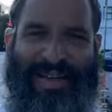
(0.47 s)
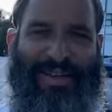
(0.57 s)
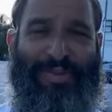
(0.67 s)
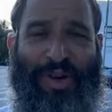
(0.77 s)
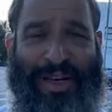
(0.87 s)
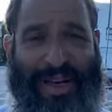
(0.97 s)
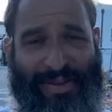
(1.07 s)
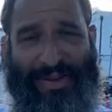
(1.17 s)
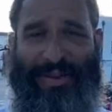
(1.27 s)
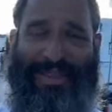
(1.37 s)
Good morning,
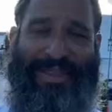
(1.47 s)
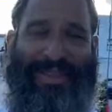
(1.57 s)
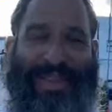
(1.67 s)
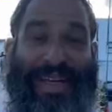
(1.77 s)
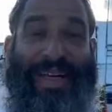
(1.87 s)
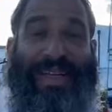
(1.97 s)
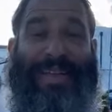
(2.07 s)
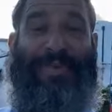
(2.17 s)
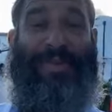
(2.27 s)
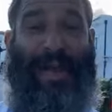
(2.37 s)
everyone. Today is
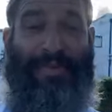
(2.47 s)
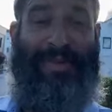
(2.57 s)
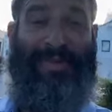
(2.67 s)
September